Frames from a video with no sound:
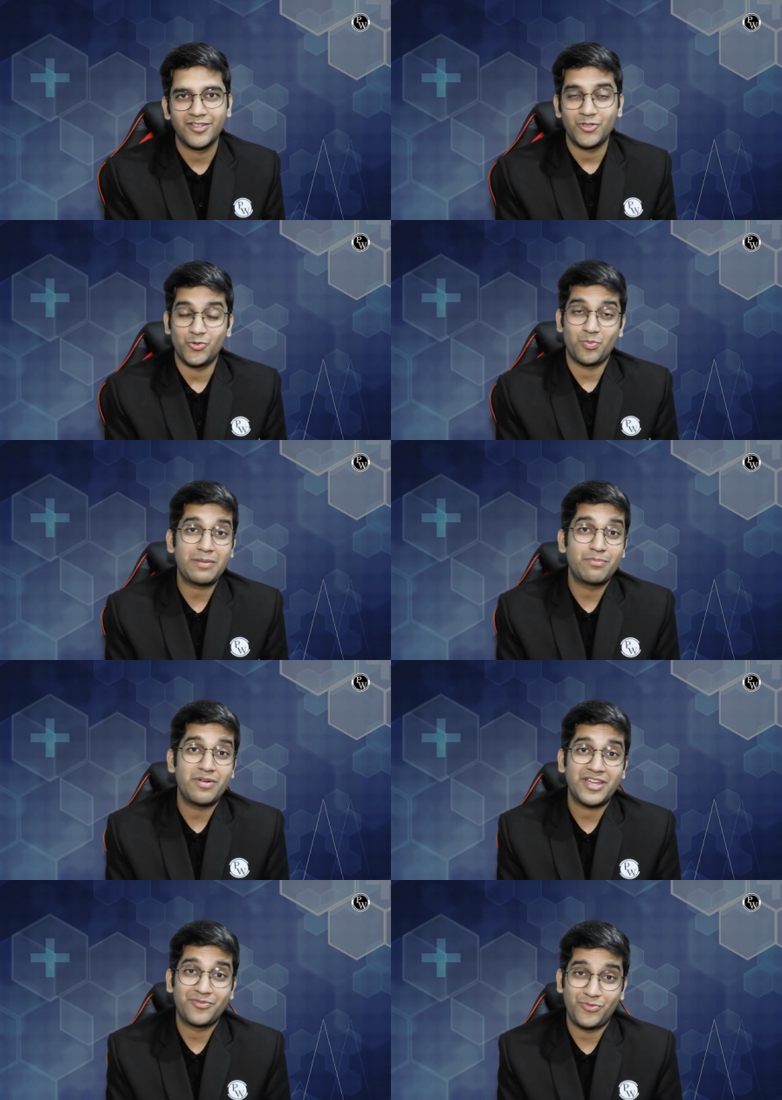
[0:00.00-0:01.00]
You might
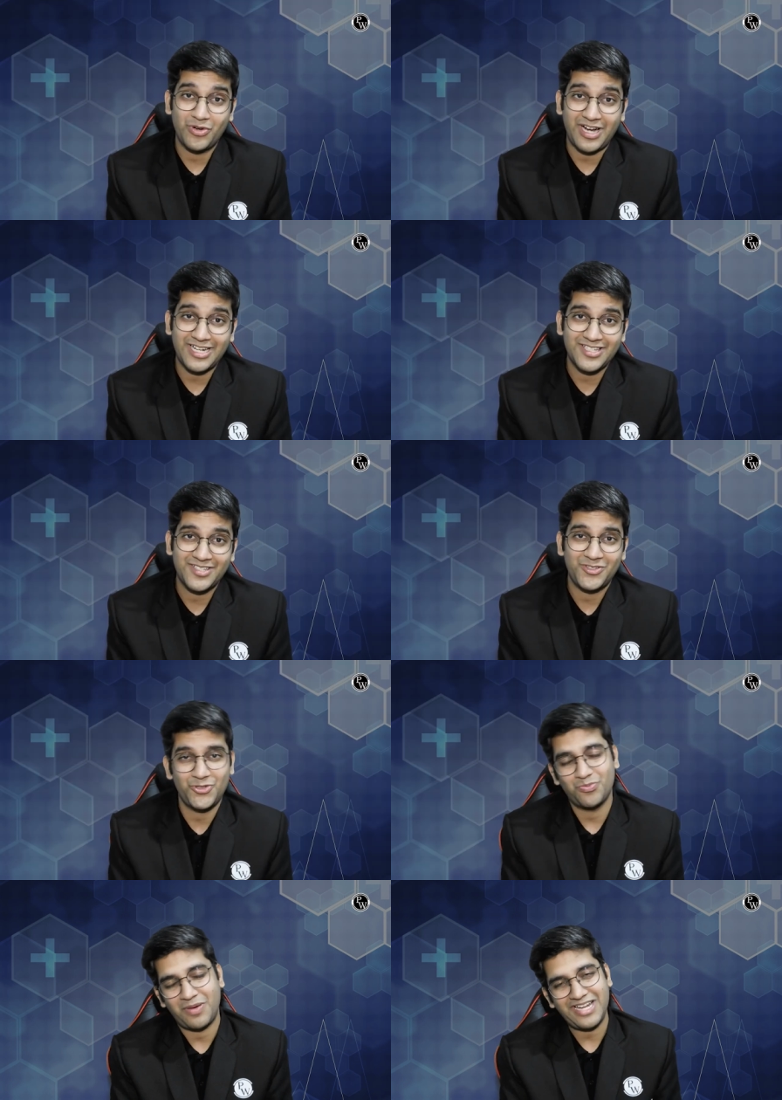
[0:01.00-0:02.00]
break a few hearts.
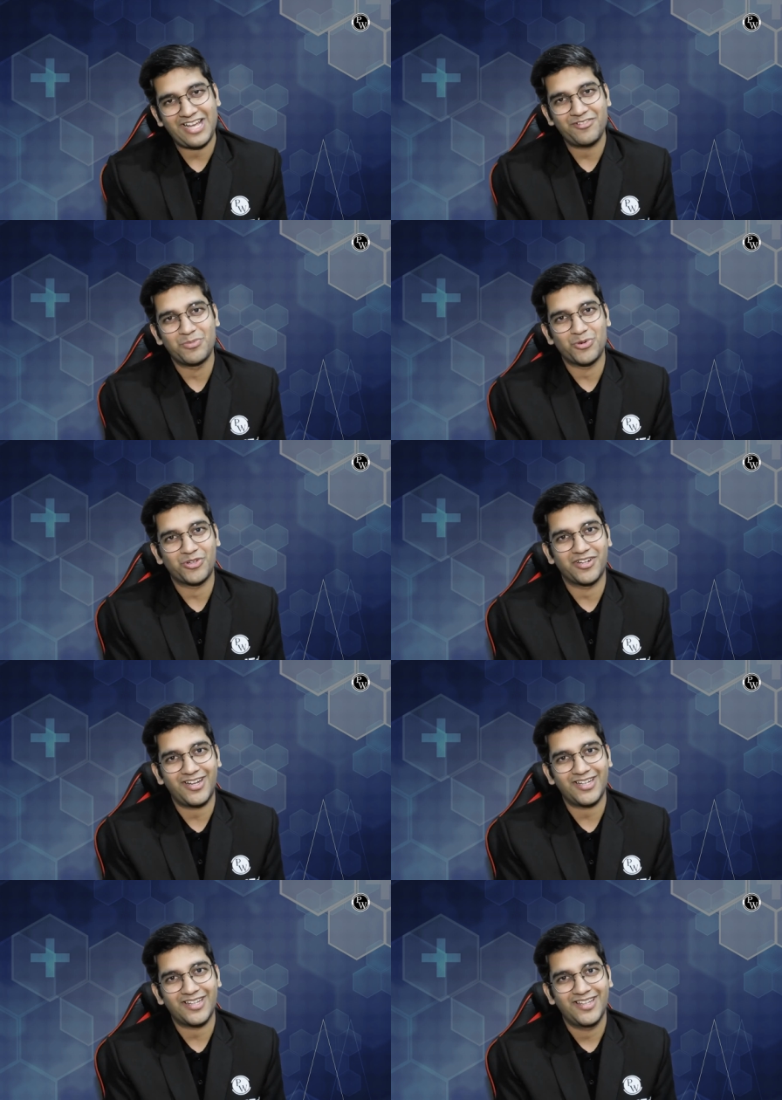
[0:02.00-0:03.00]
You might have a broken
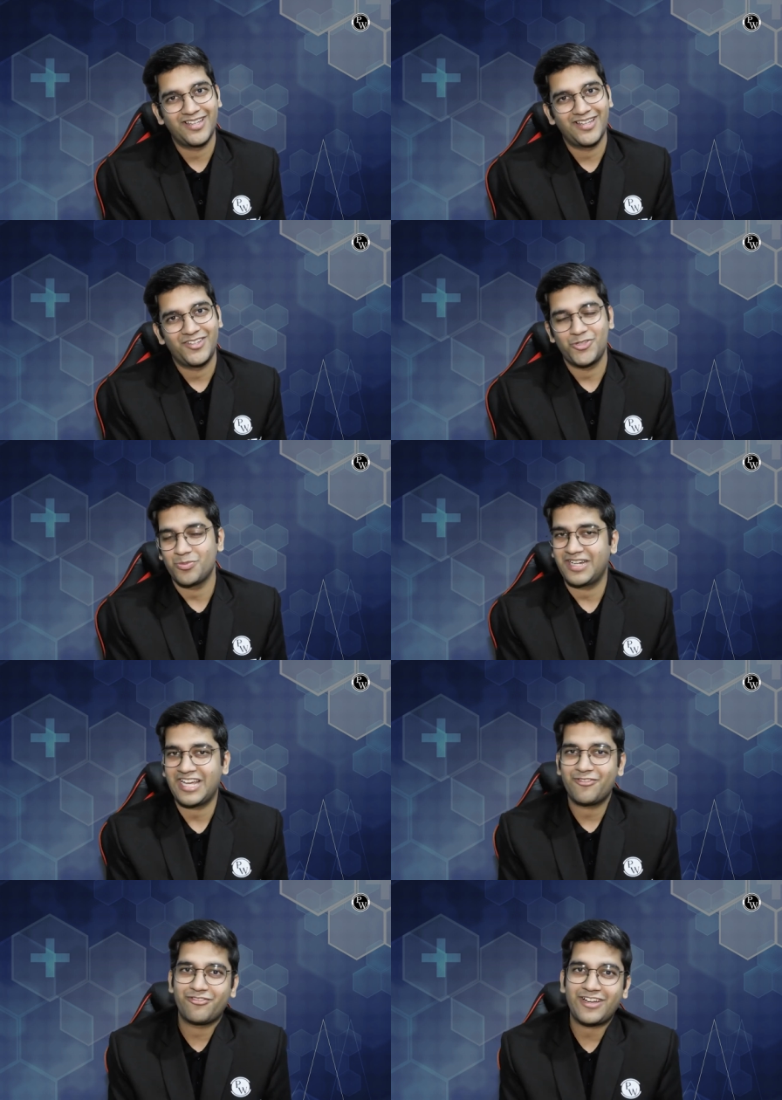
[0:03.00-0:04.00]
heart. You might
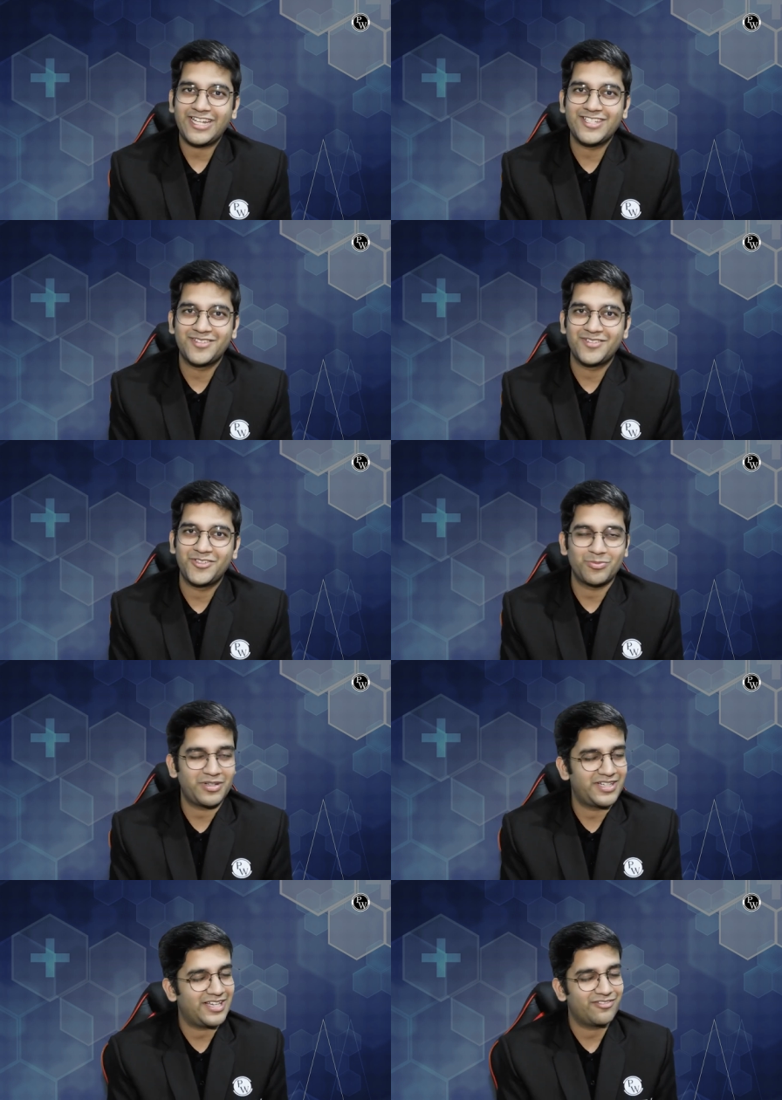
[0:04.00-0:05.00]
have fights. You
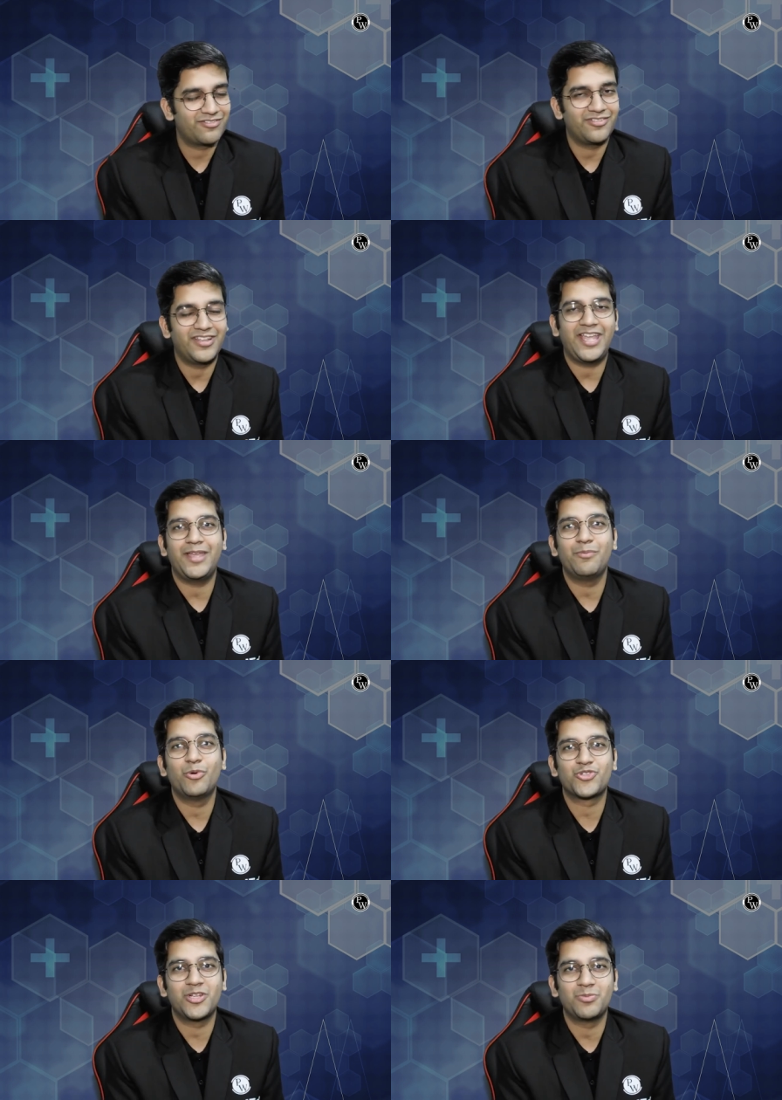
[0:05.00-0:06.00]
might have
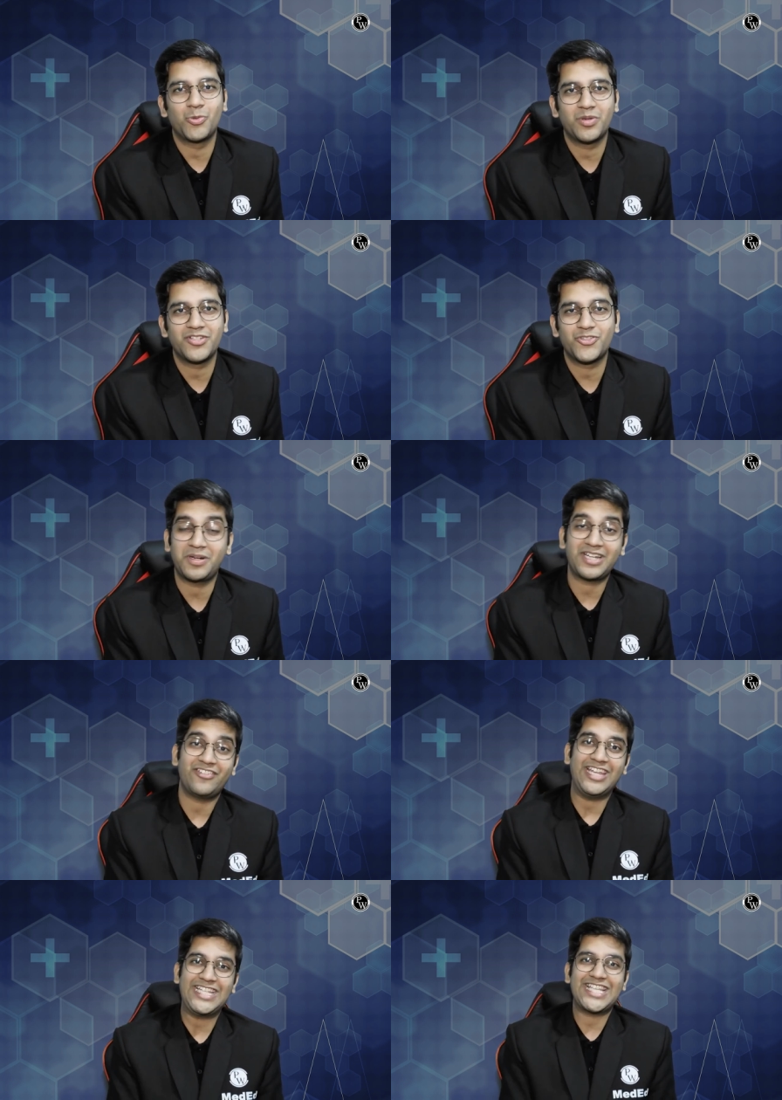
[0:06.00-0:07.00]
emotional moments you might
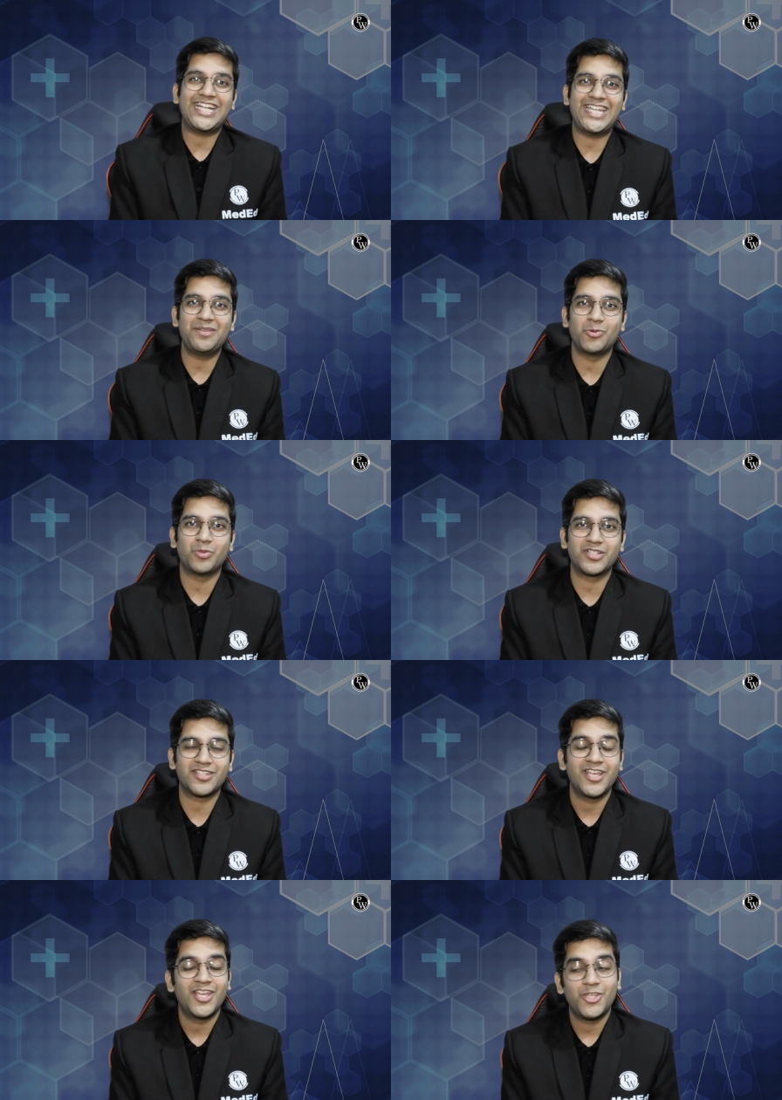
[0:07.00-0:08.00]
have exciting
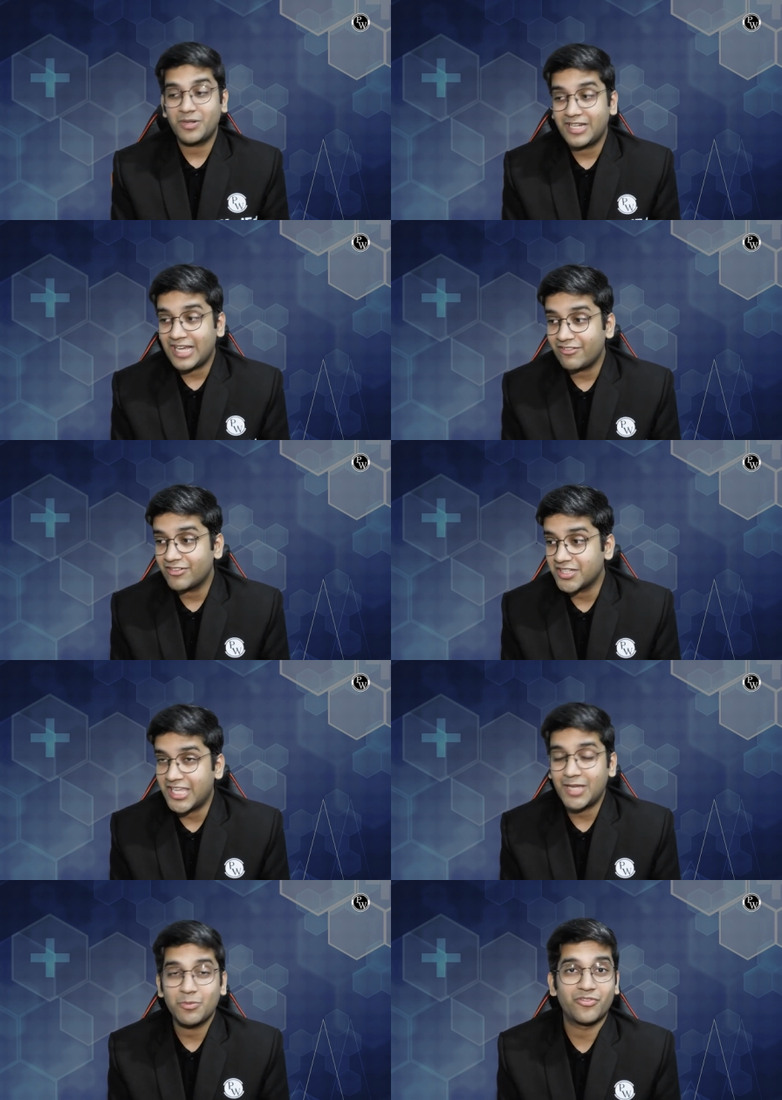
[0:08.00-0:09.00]
moments you might have a
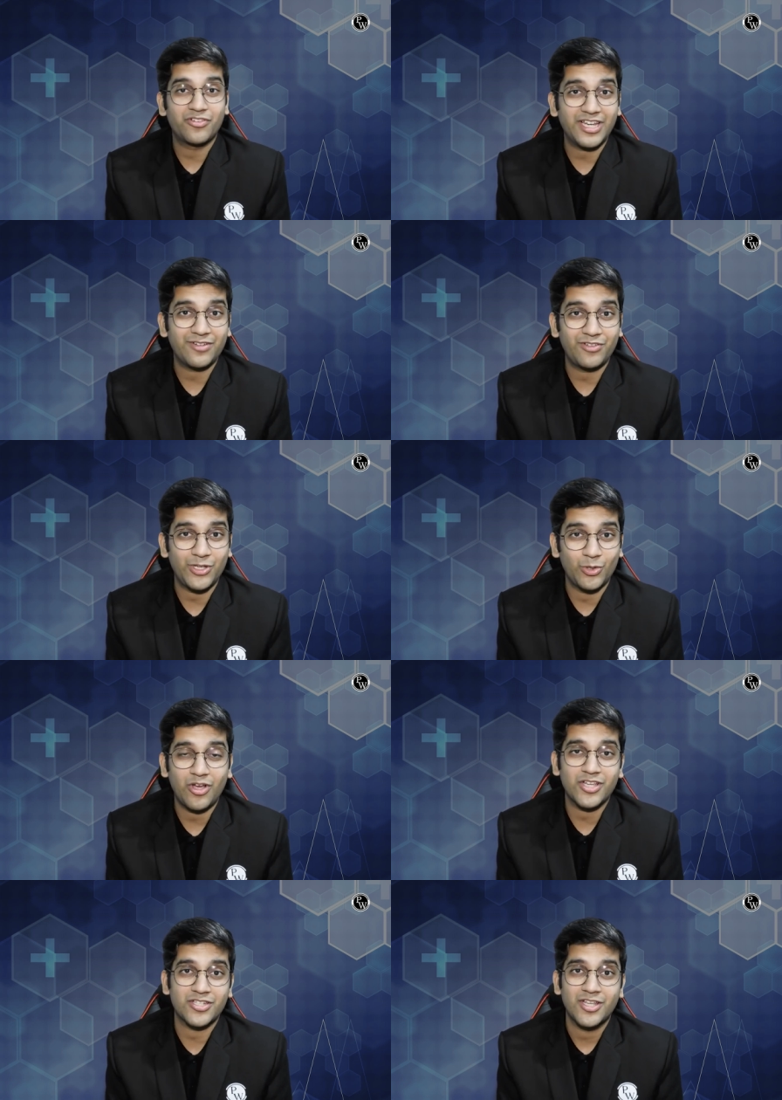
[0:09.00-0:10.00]
game of cricket where you
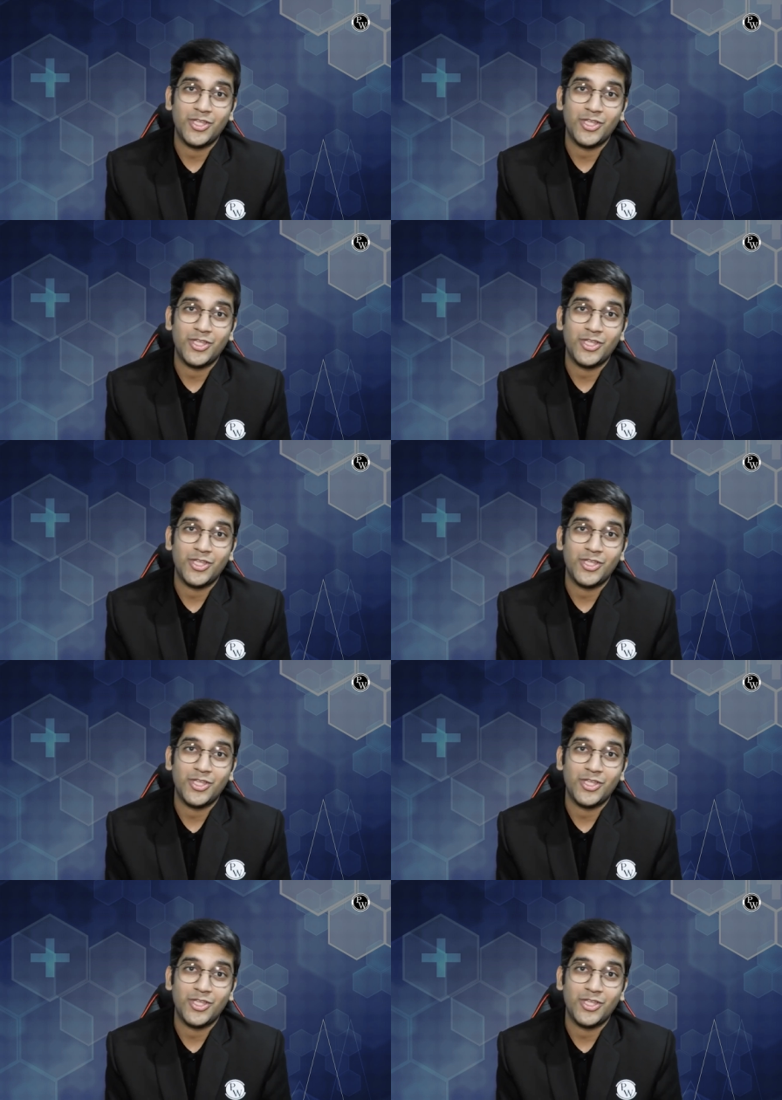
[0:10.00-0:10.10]
lost